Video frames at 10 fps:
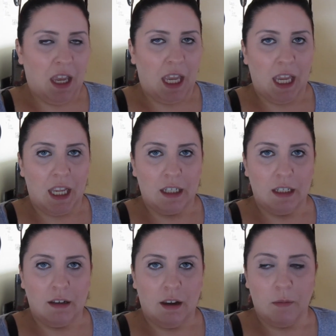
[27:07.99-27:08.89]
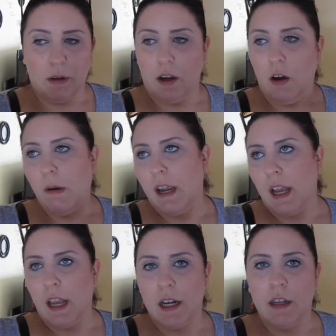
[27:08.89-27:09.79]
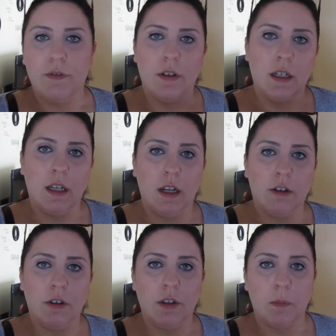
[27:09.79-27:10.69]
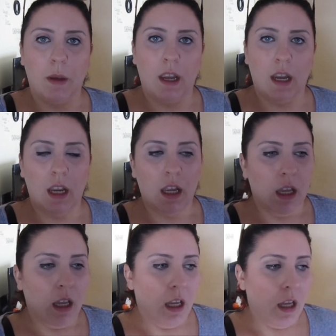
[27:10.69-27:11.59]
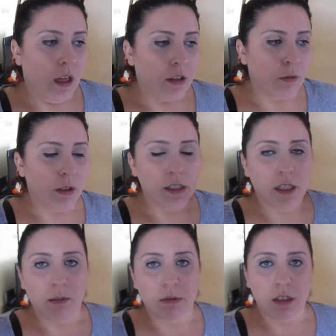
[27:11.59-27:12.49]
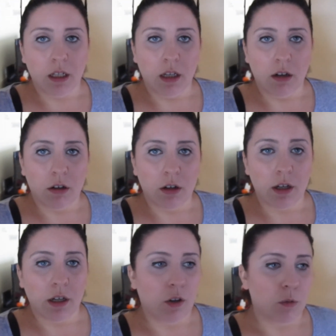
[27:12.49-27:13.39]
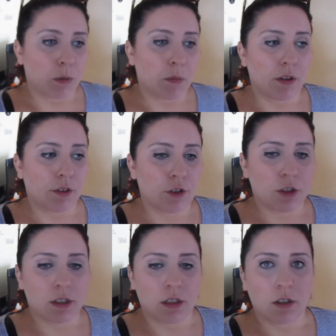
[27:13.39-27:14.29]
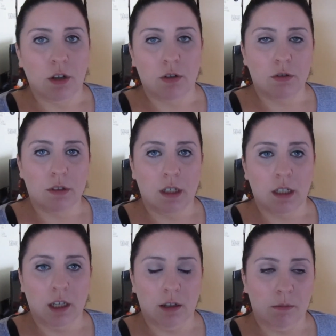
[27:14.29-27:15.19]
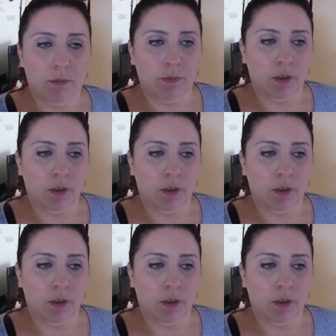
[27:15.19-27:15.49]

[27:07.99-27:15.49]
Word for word: And I'm like, oh my God, he fucking ate acrylic paint. Do we need to take him to the E R? I called my mother. She said, no, don't take him.